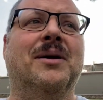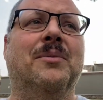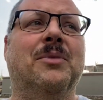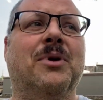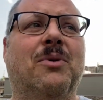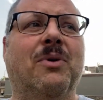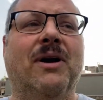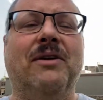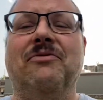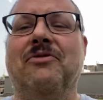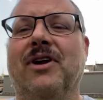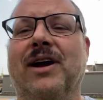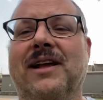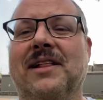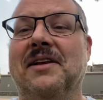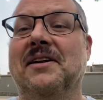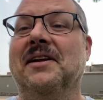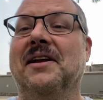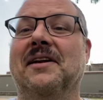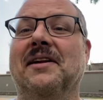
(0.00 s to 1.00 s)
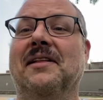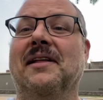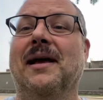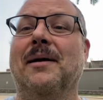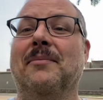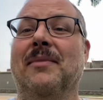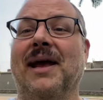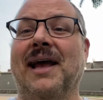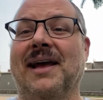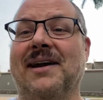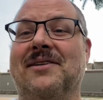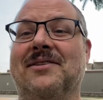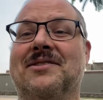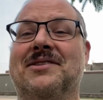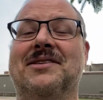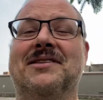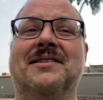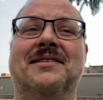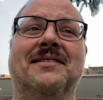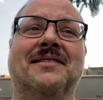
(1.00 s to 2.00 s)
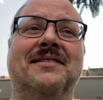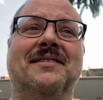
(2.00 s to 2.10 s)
But quite frankly, none of that matters.